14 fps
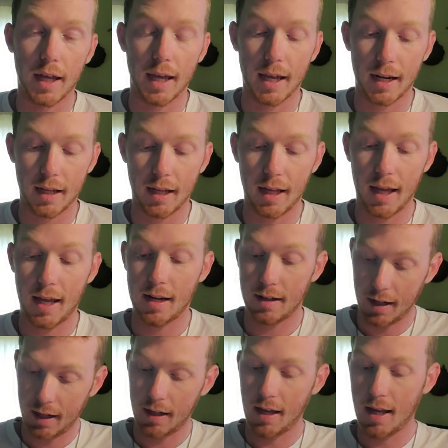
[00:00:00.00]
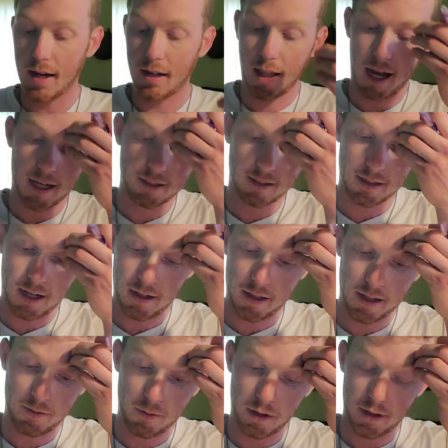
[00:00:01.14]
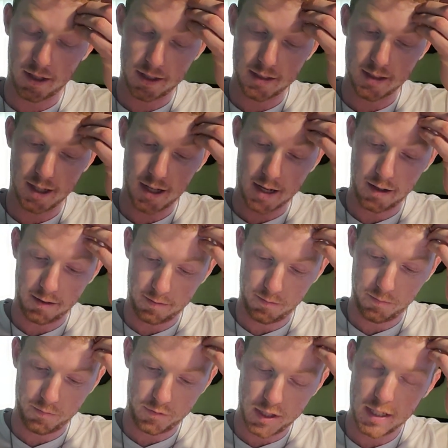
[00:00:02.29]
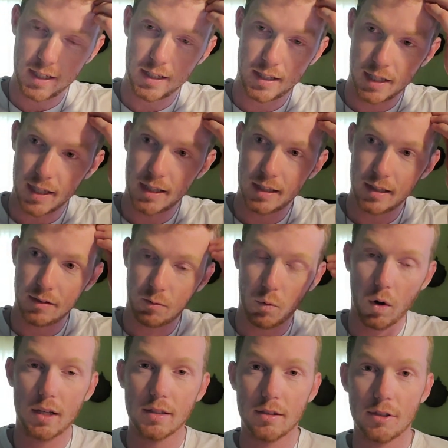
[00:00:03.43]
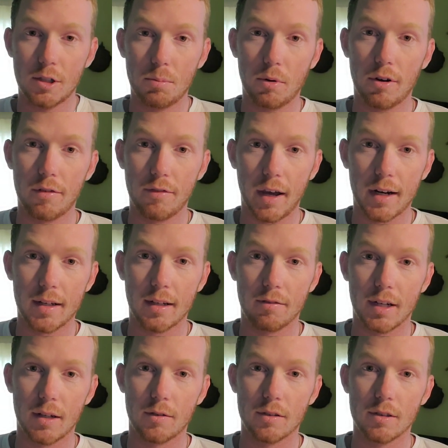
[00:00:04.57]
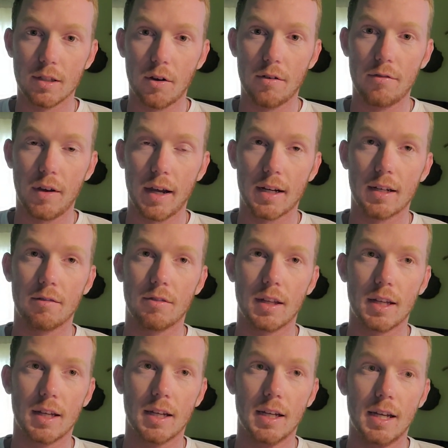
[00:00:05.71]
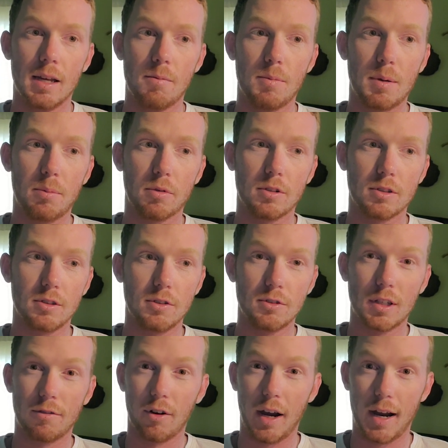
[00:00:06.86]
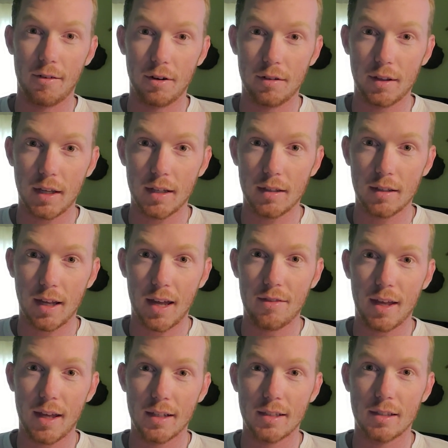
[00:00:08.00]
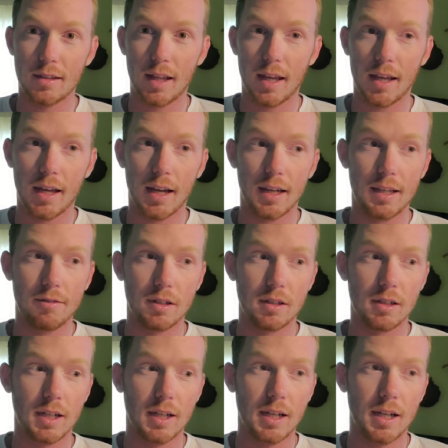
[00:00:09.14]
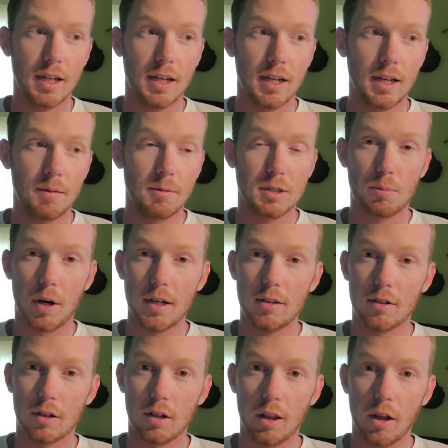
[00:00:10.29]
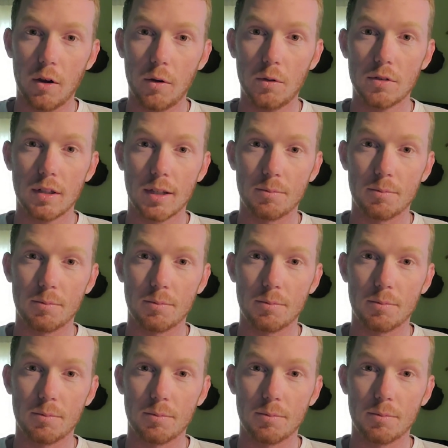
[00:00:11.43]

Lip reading: And last I'll end with is DDT was super effective, and it was so effective that people just used it for everything, and they even sprayed their clothes and